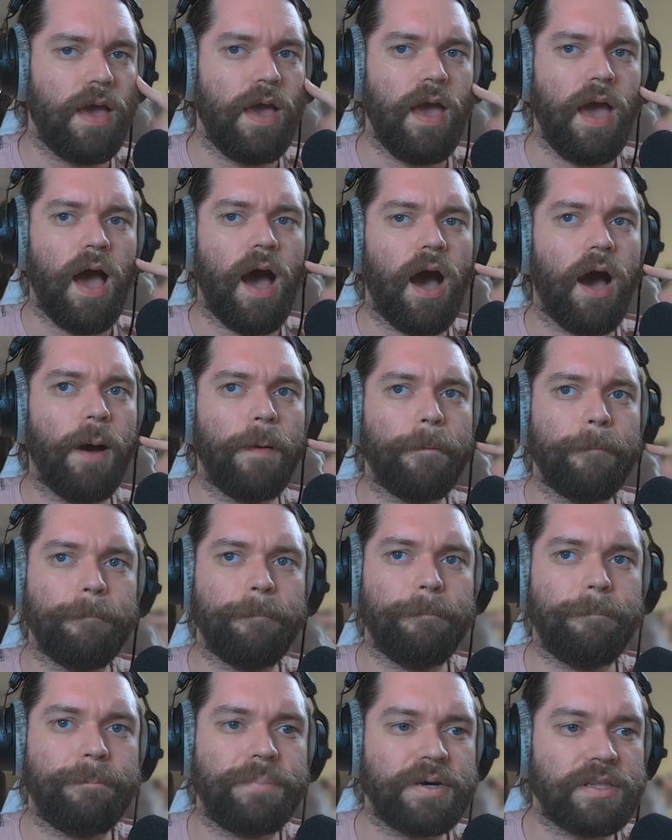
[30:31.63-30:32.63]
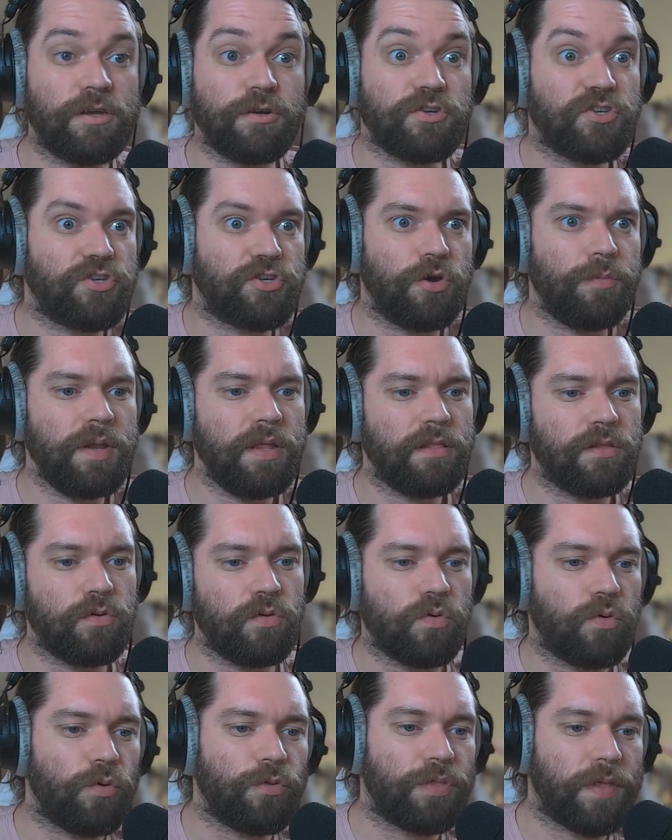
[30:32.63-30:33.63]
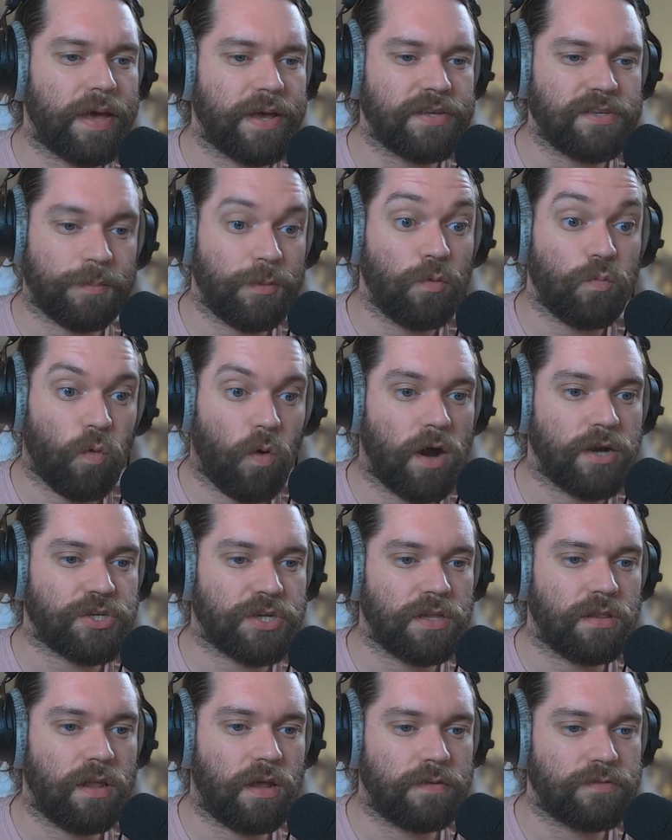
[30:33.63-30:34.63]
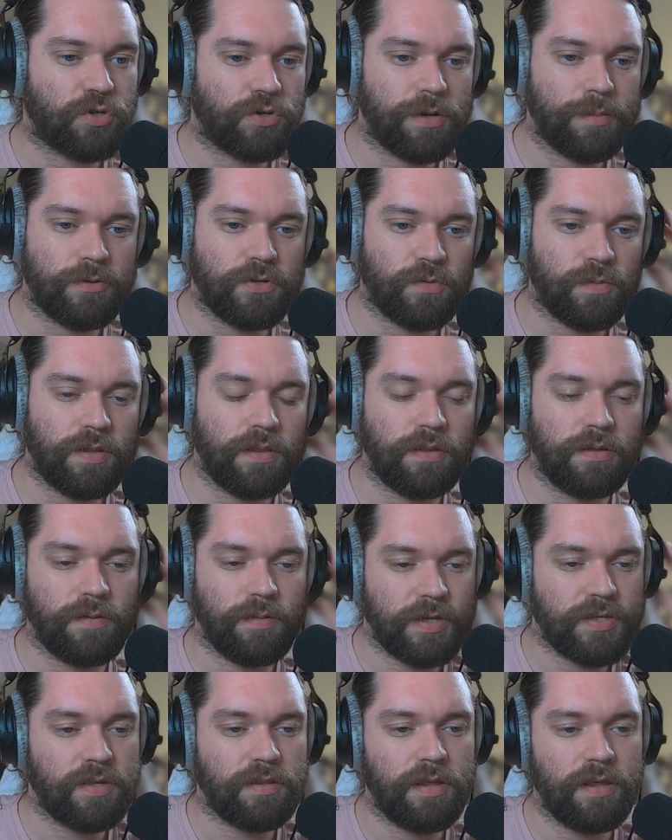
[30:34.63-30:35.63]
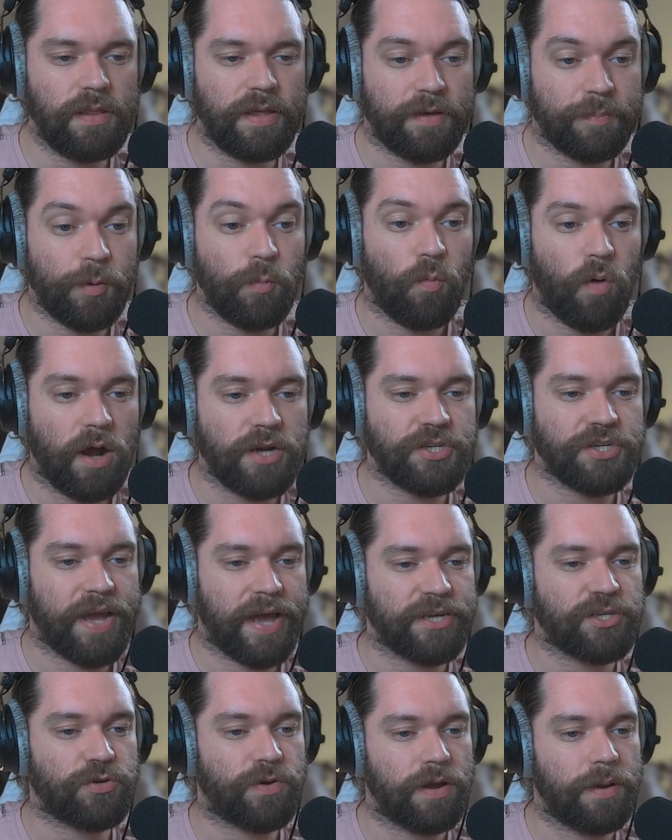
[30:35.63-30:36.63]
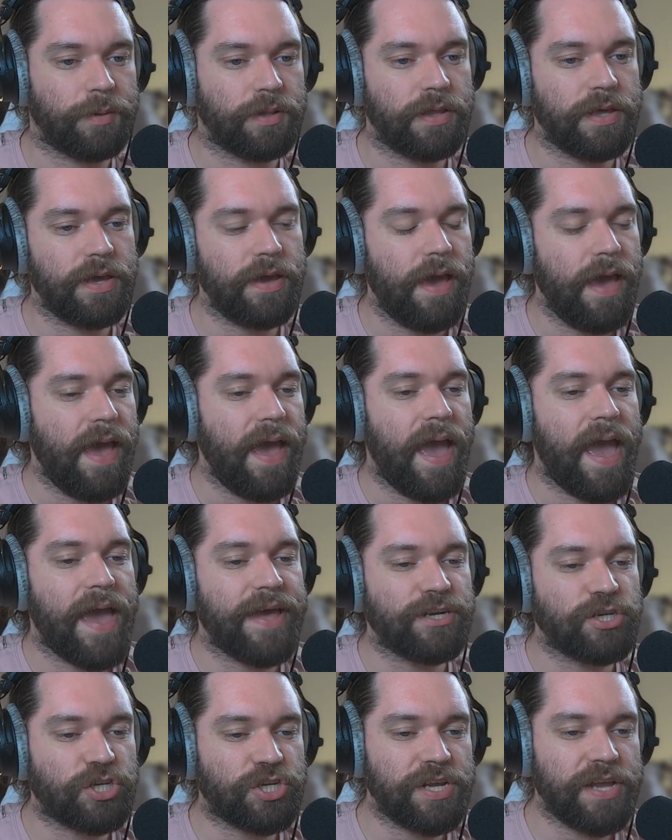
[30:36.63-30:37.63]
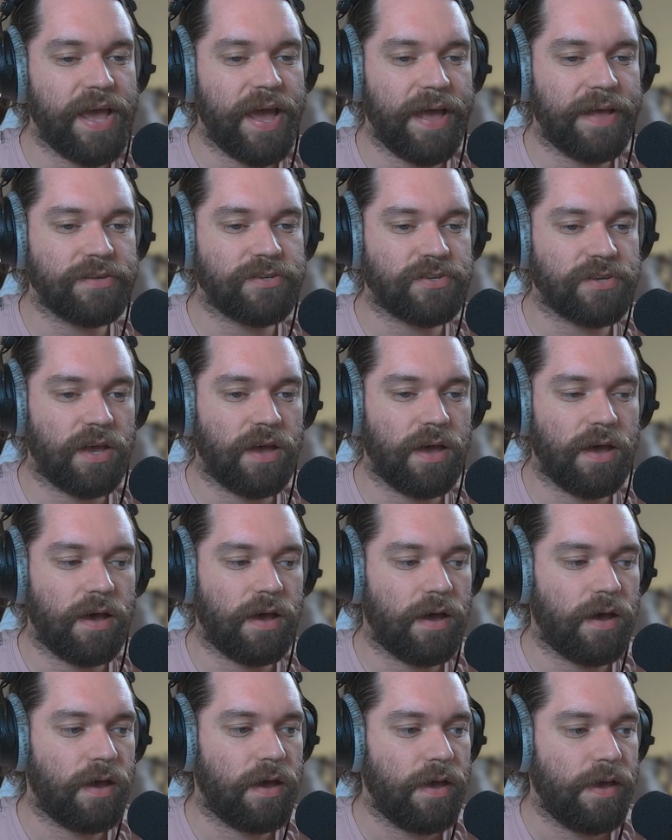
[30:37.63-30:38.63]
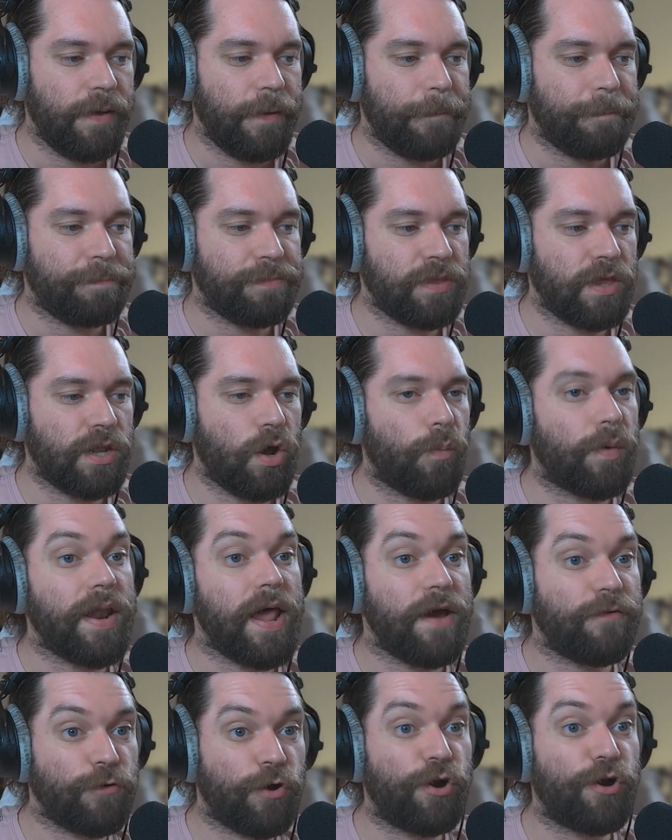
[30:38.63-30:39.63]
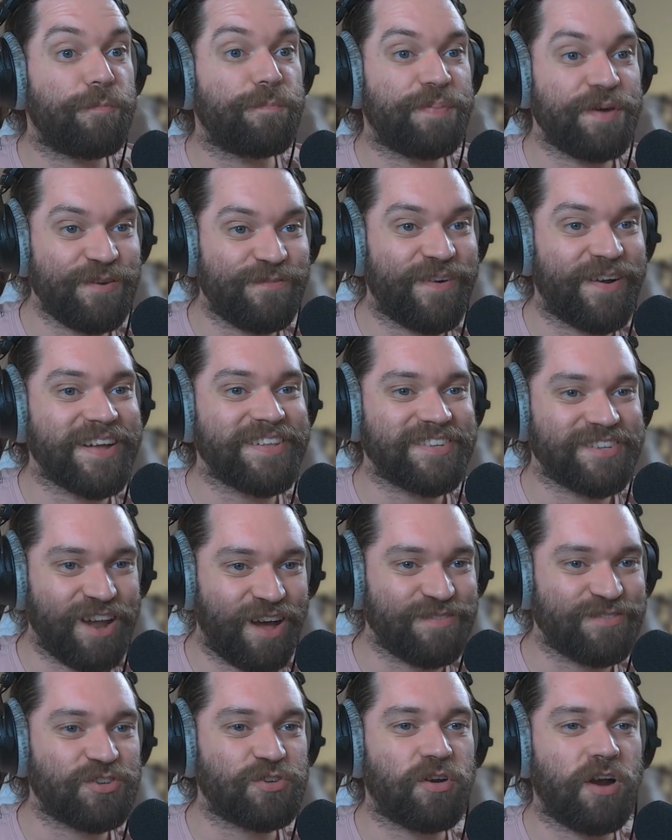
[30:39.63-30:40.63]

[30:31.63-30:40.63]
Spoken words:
But there's so many little cool things. I've been watching a lot of streamers recently. Like I've been watching Extra Emily, and she has you know, whenever her bitrate starts